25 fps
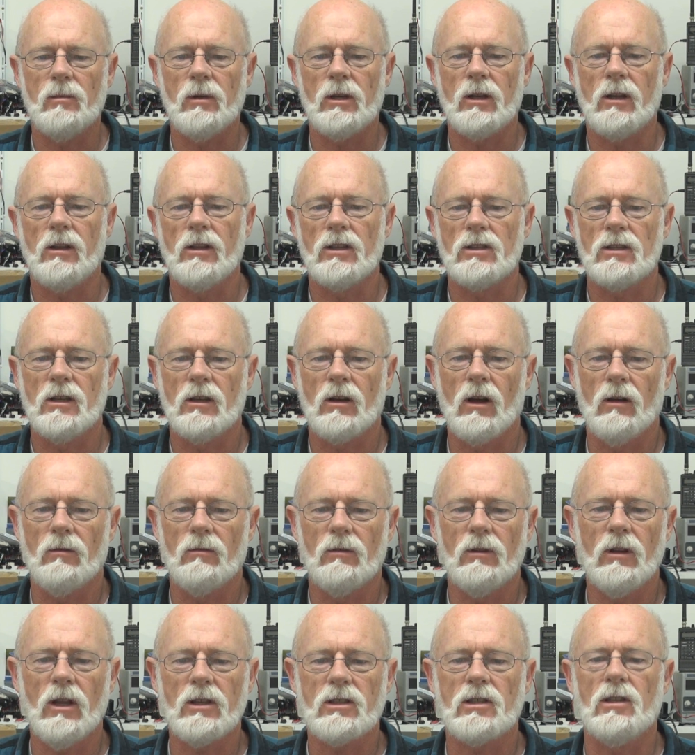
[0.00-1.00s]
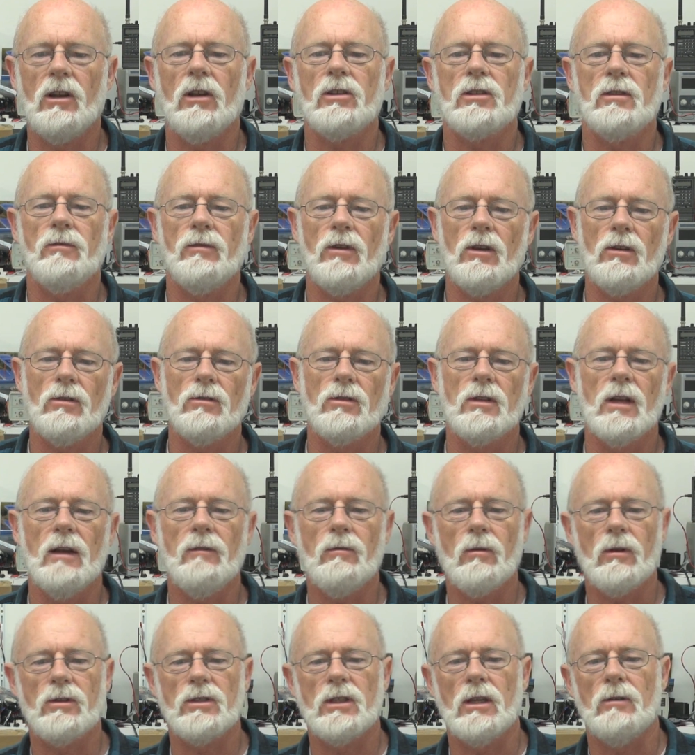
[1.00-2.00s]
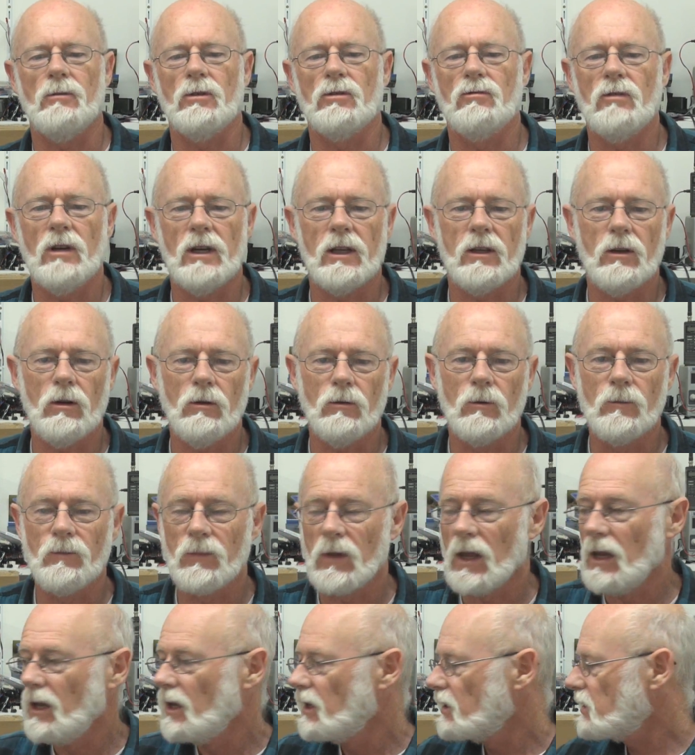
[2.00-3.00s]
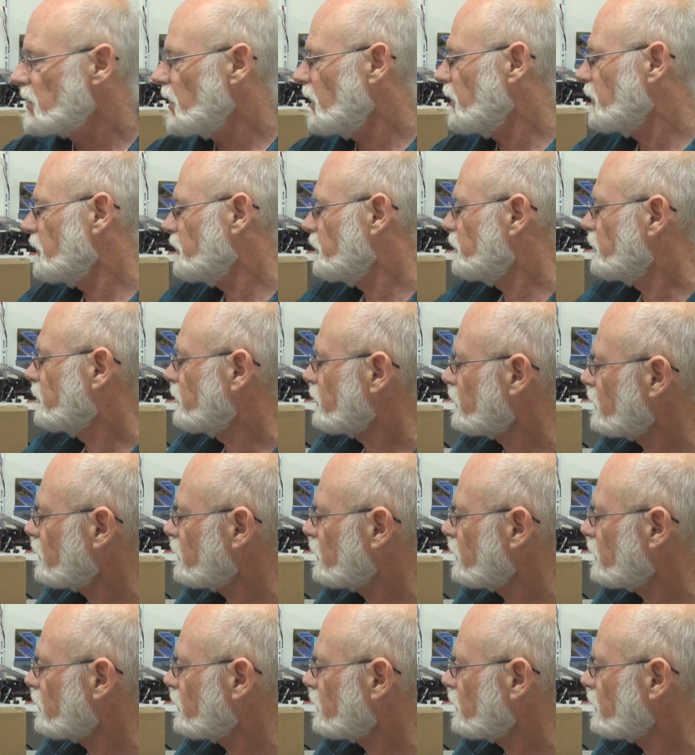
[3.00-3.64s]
similar to this, and it got lots and lots of views, and everyone said it was really cool. So